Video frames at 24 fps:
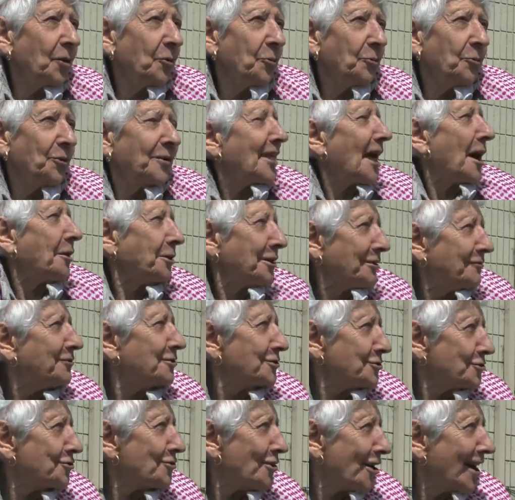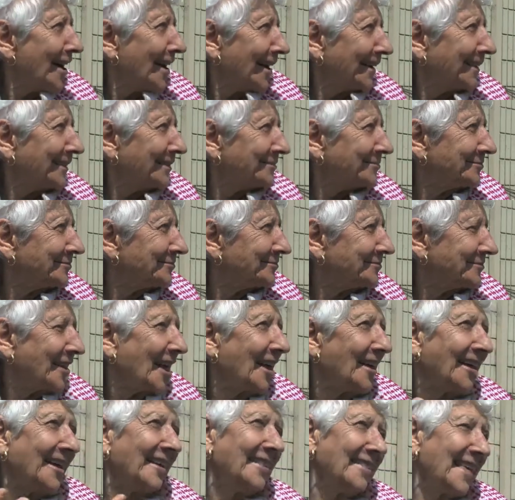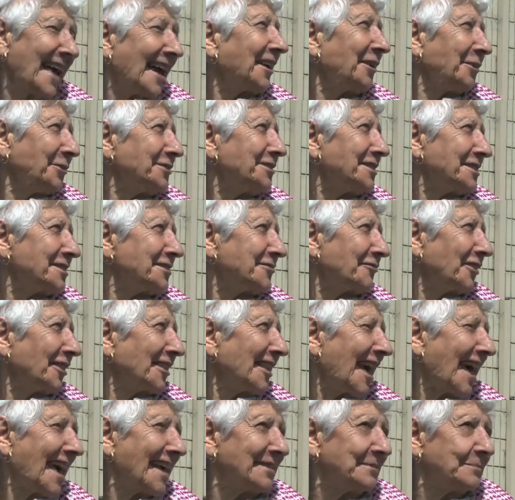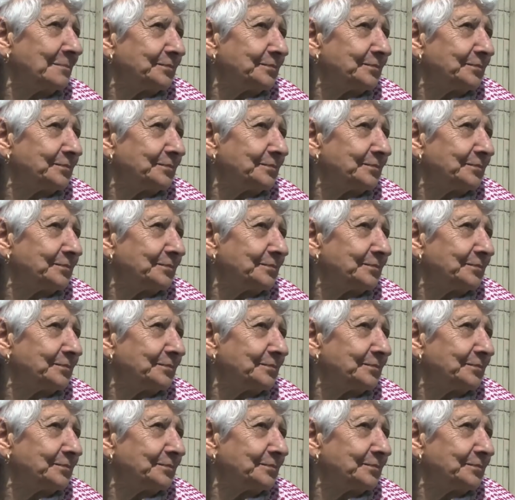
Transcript: without even trying. Thank goodness for that.